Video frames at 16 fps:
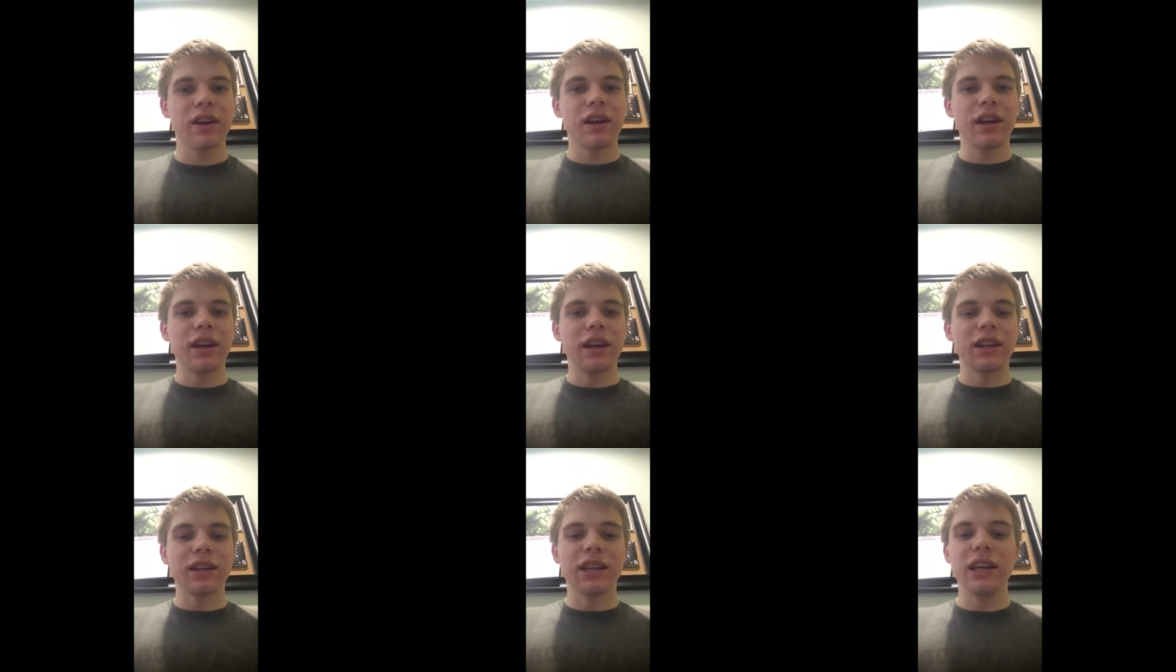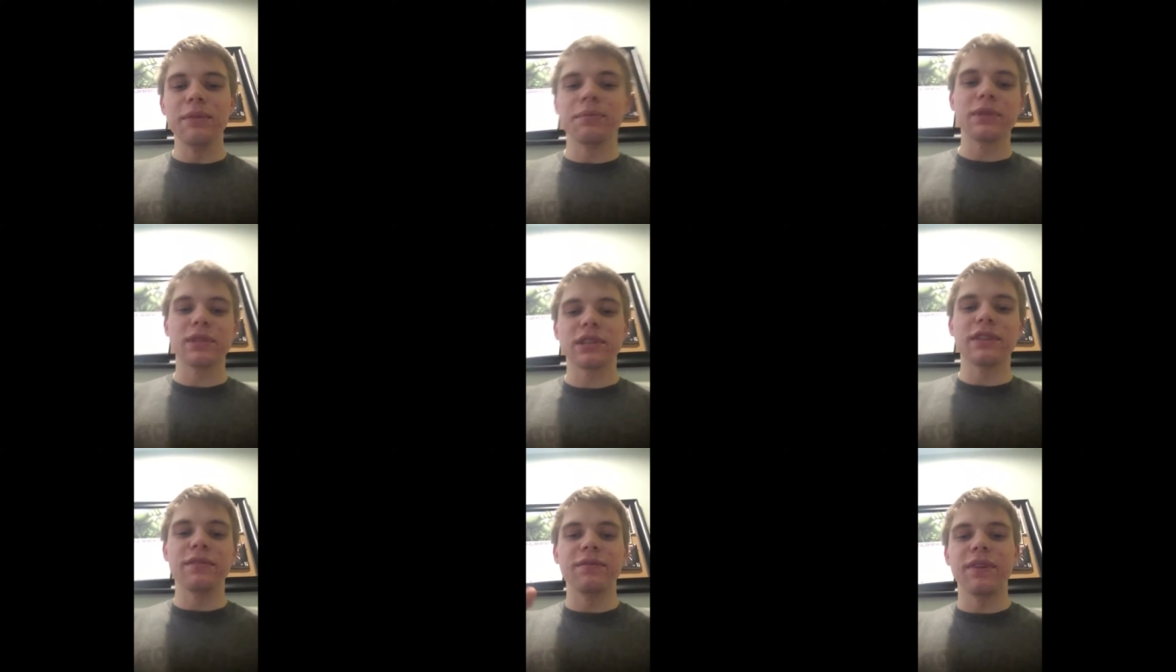and keep
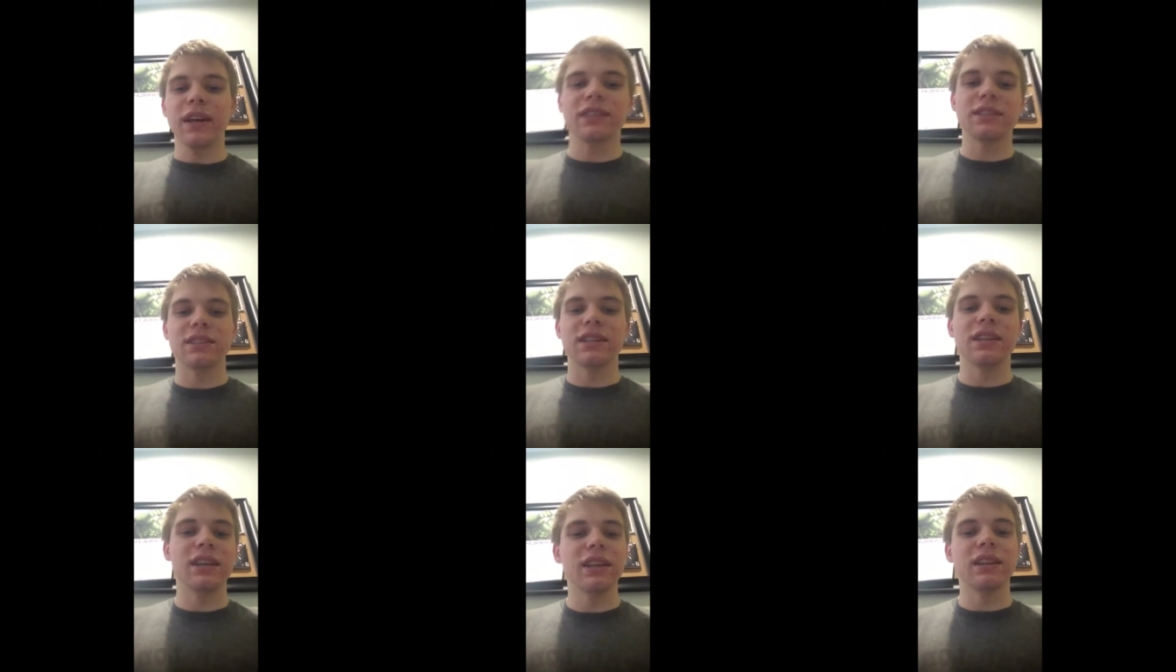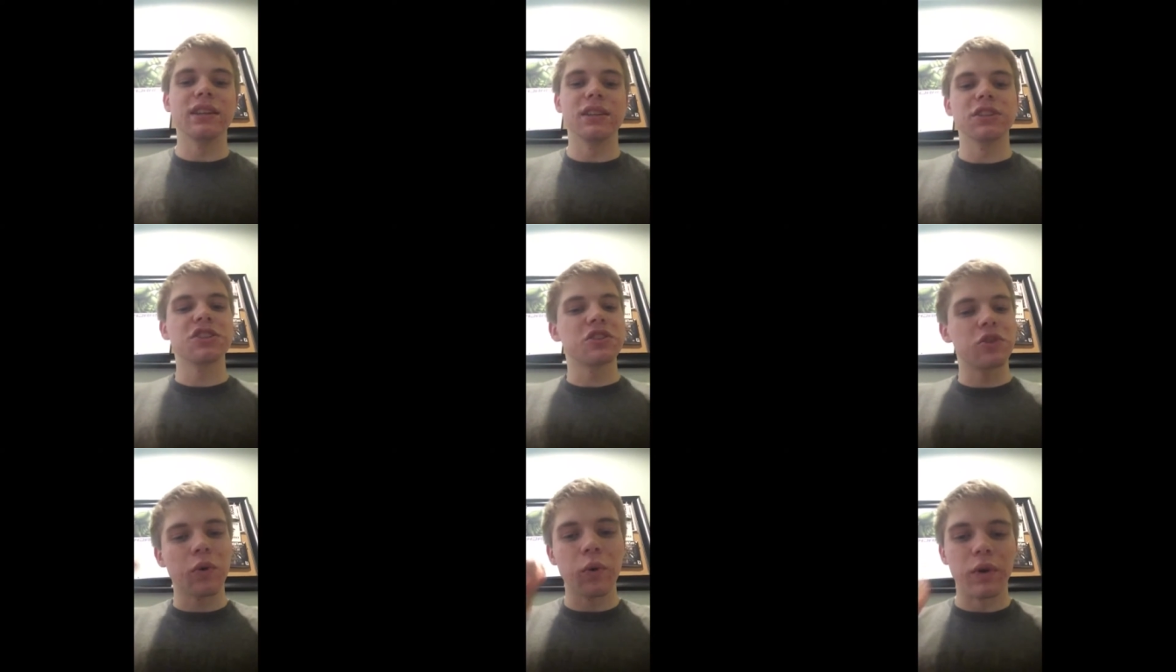us invested in the
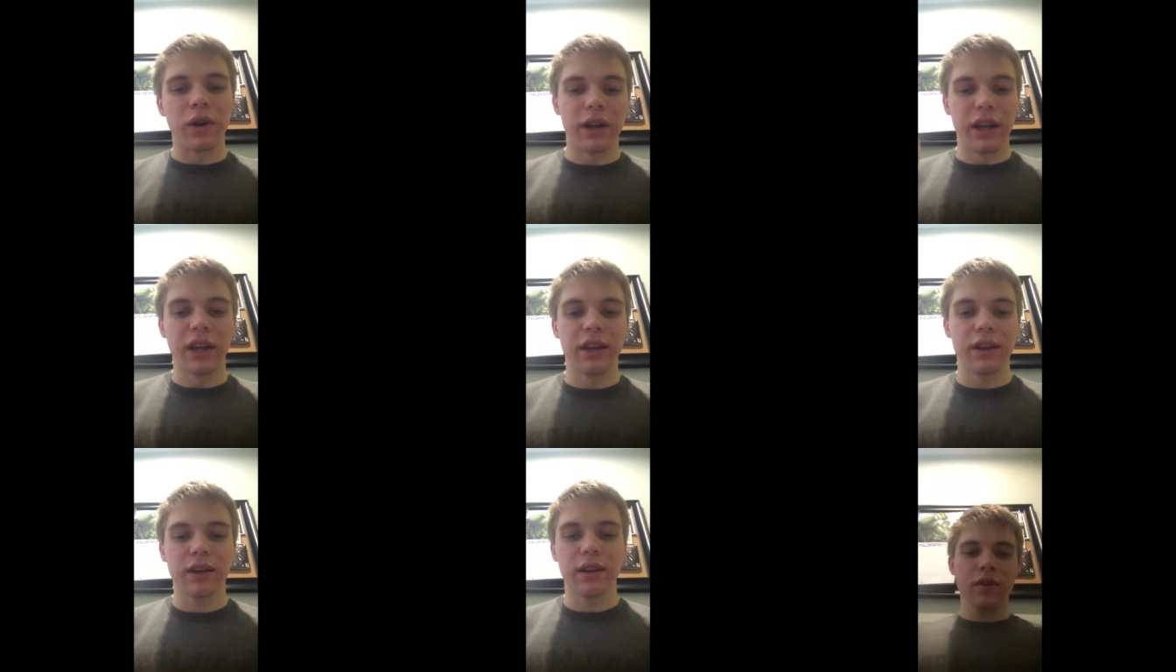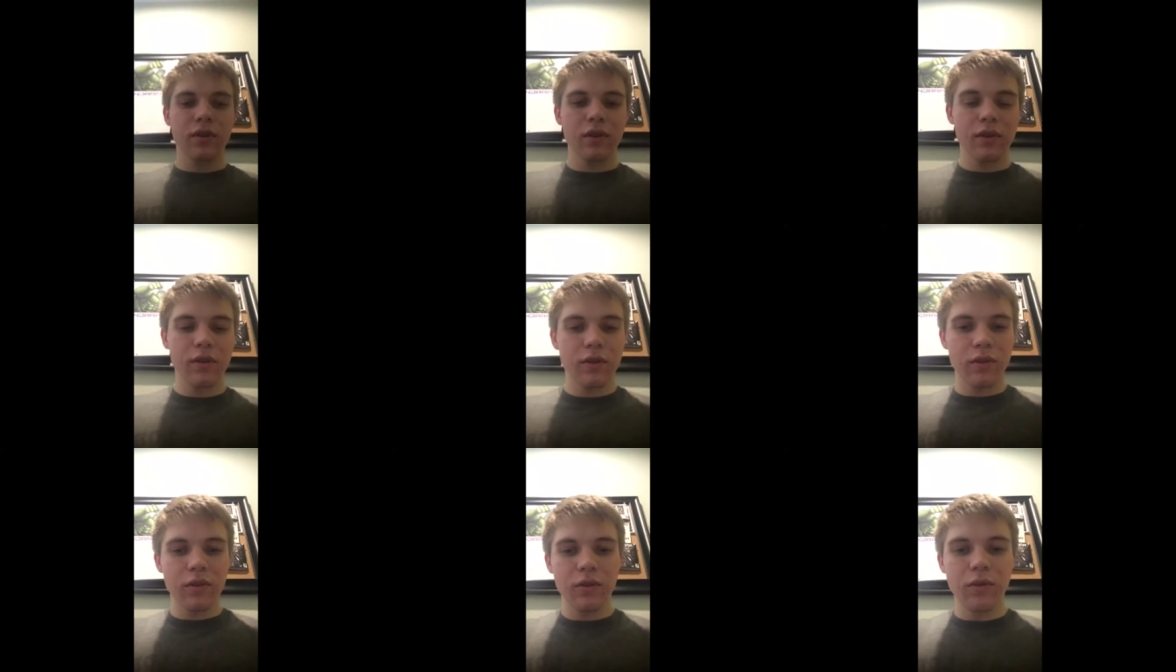story.
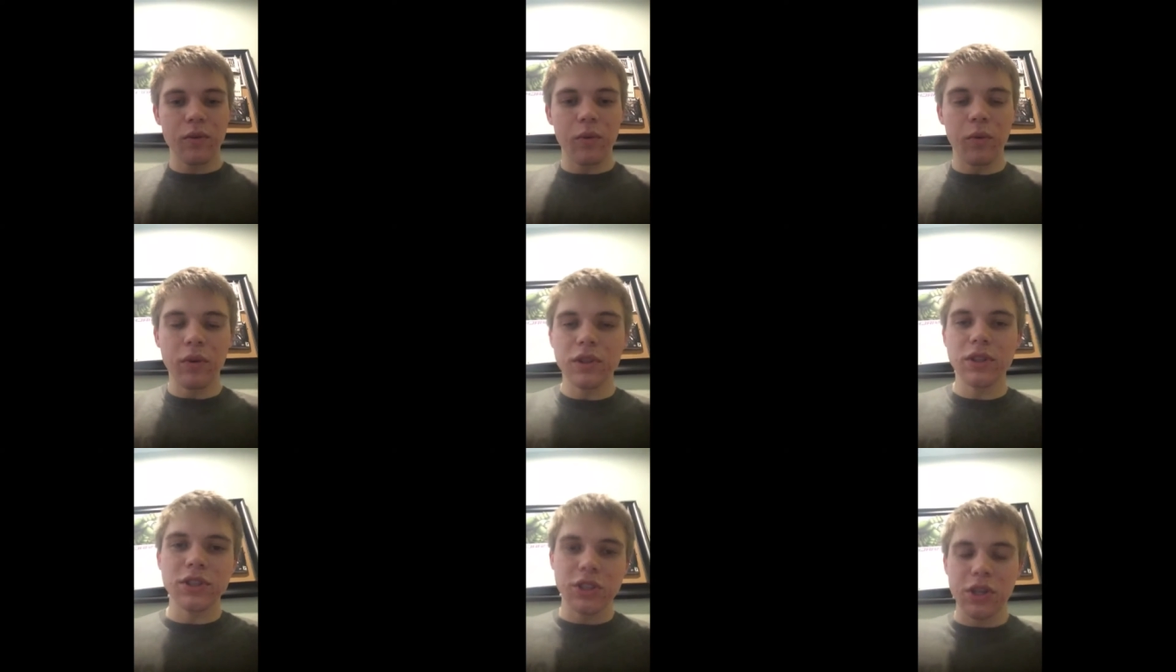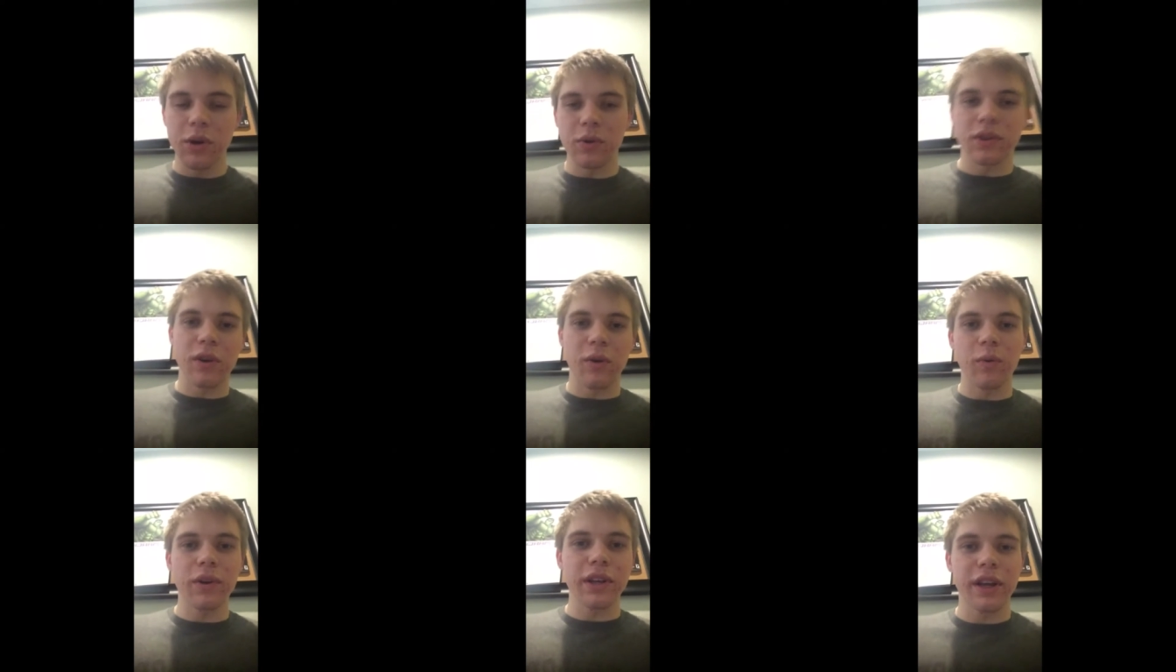One joke
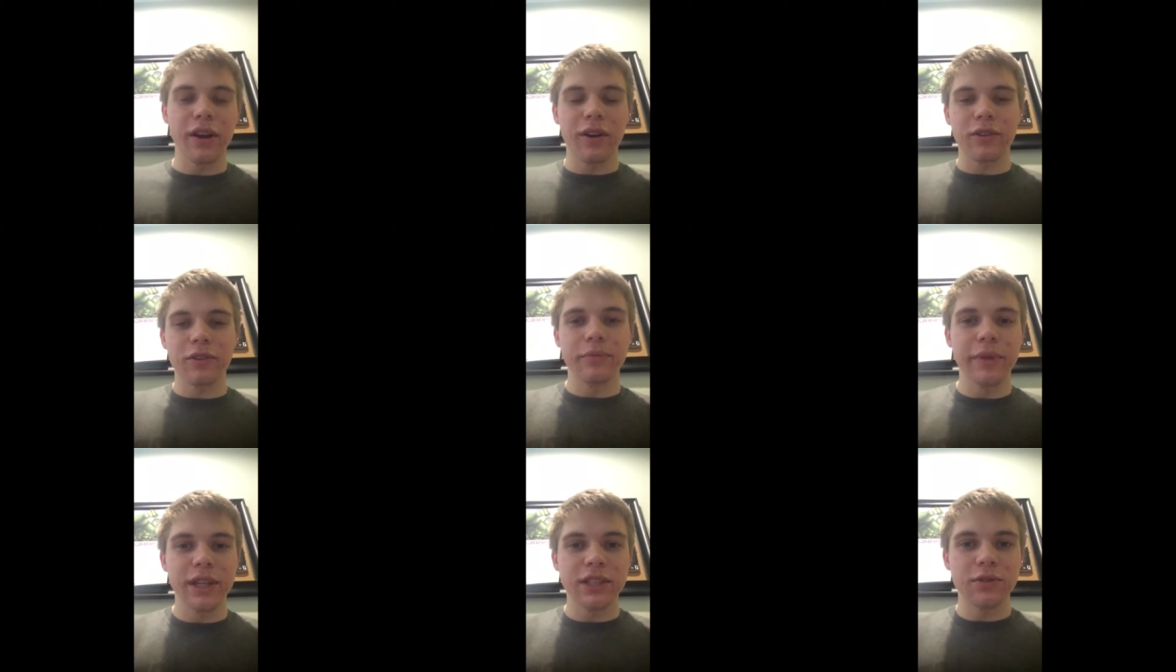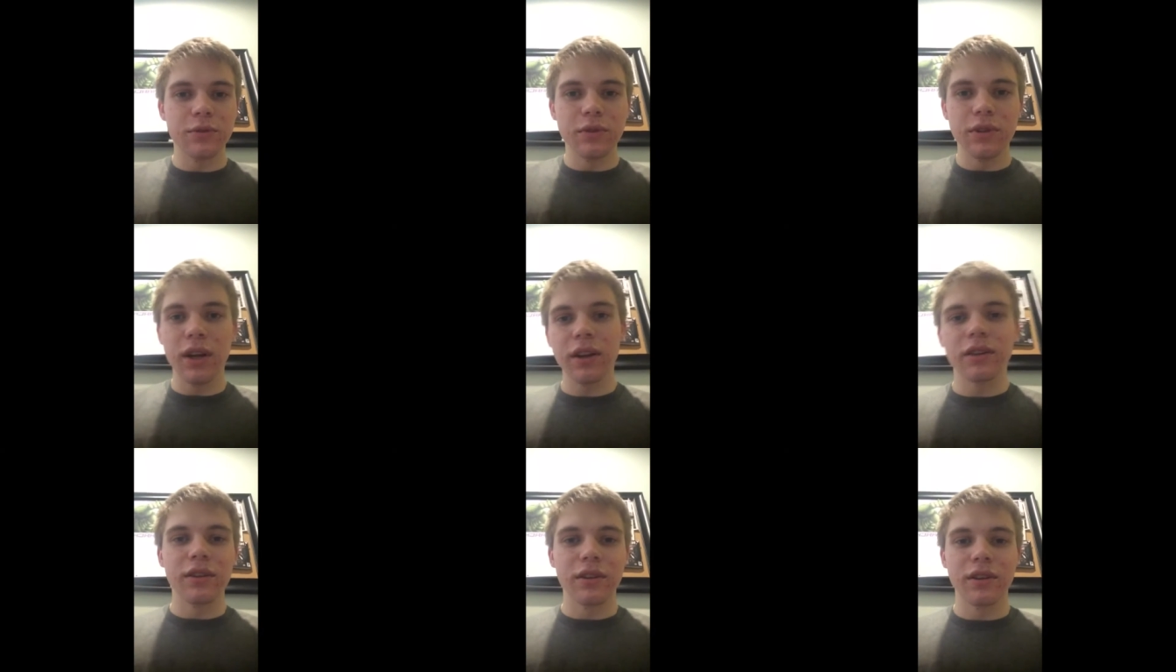that one character makes to
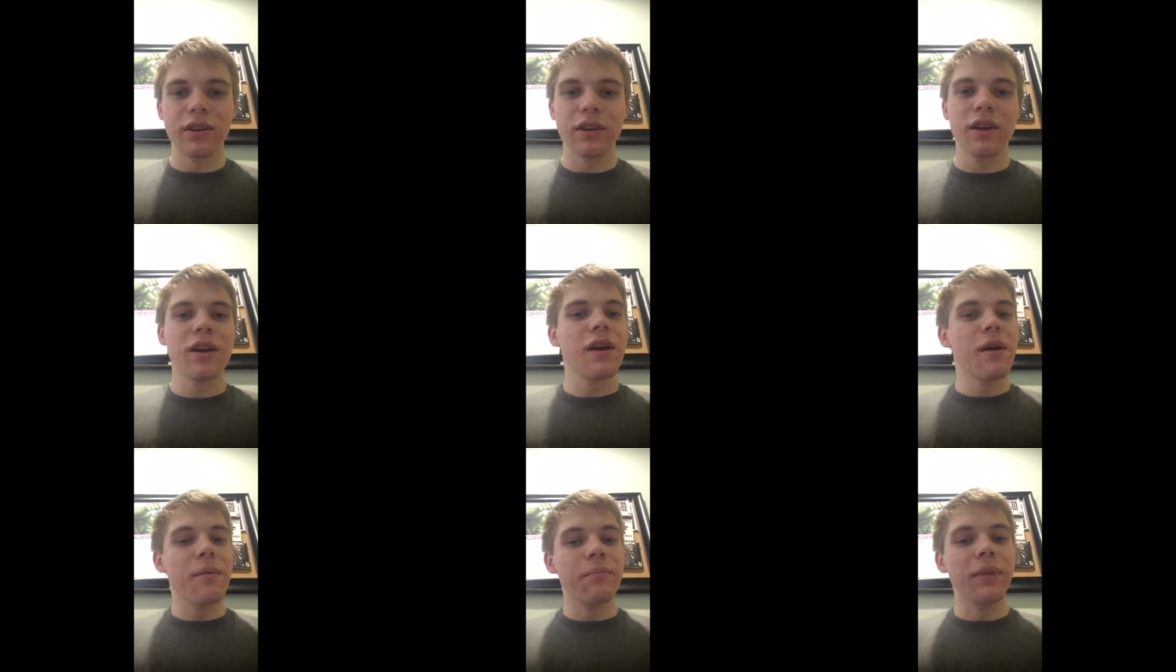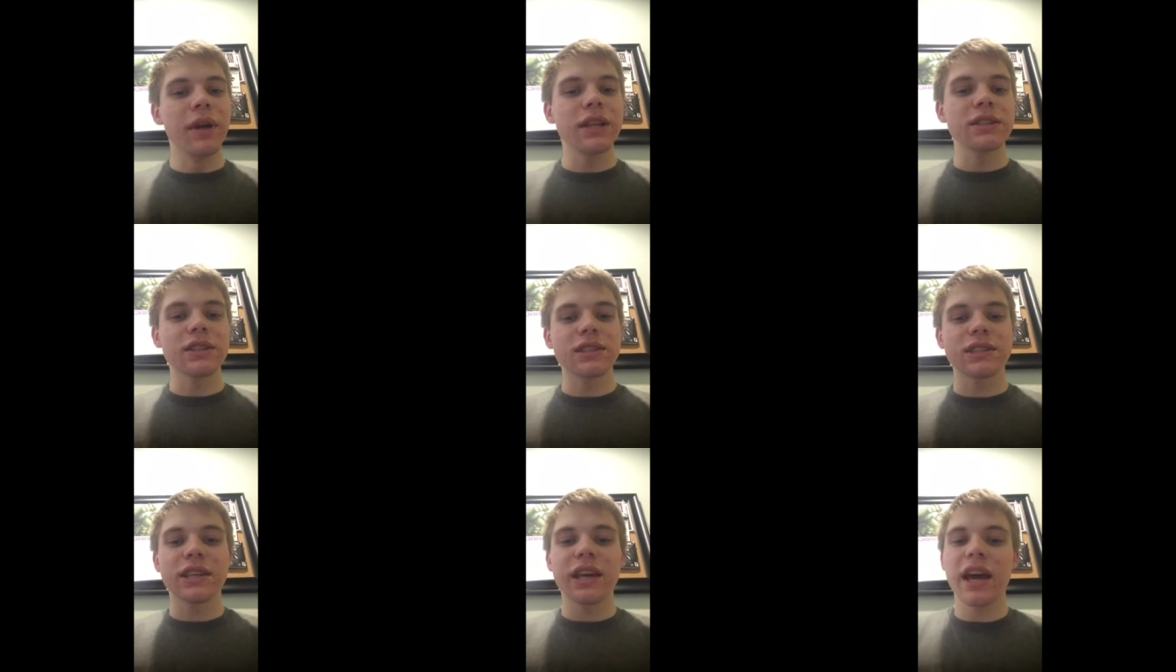another makes
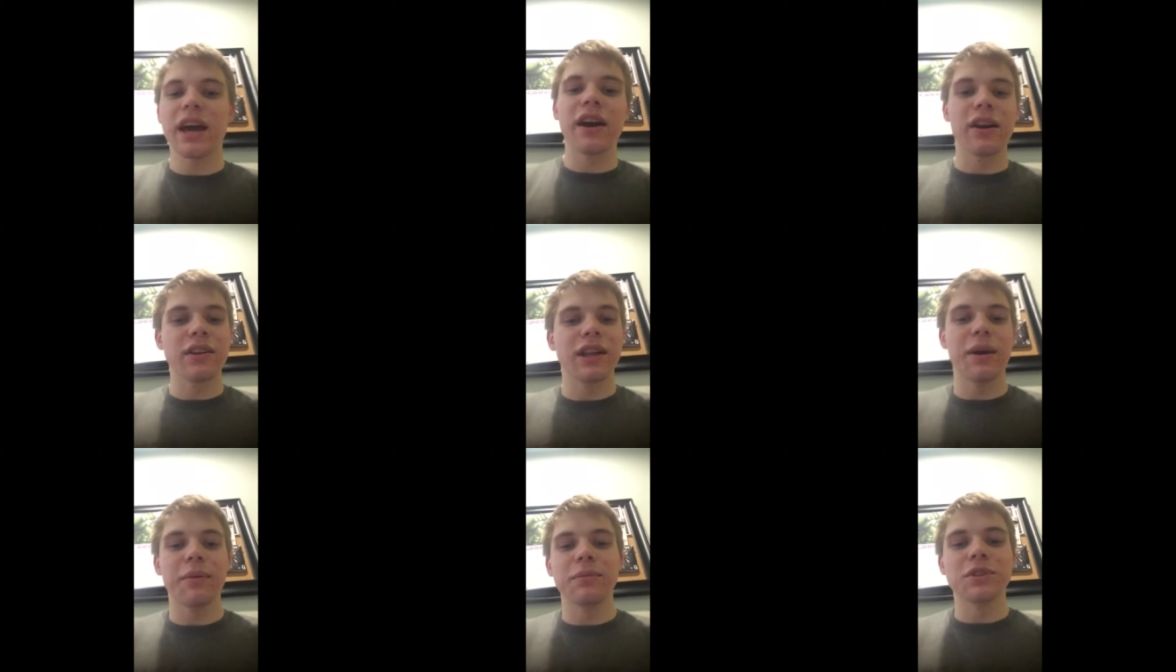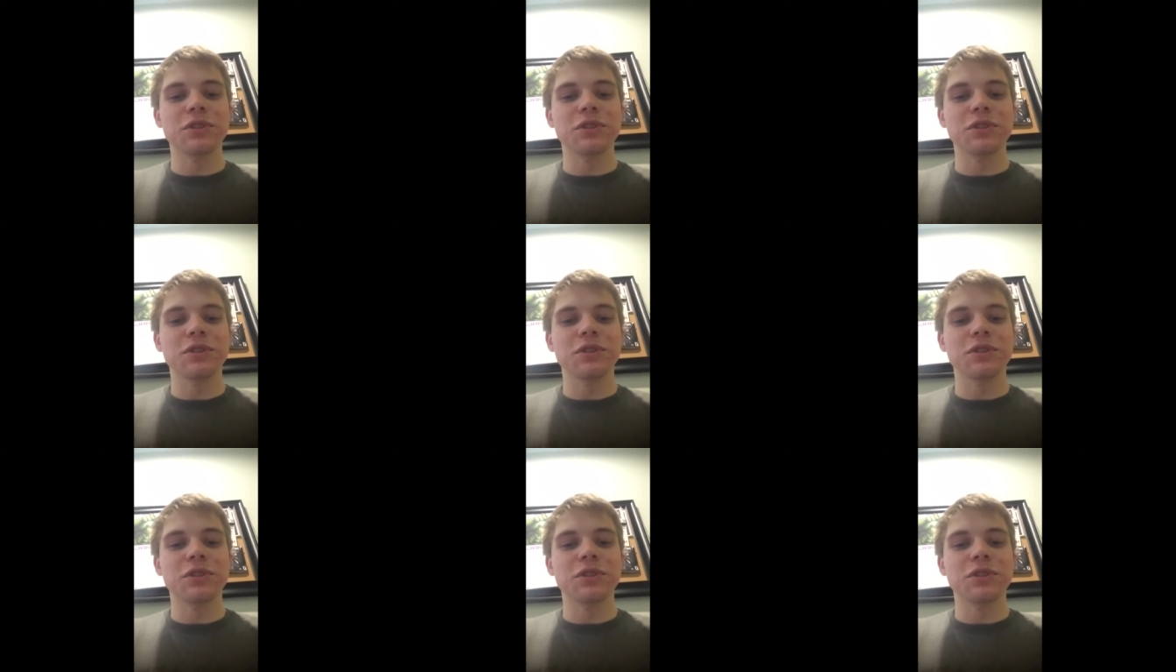us care that much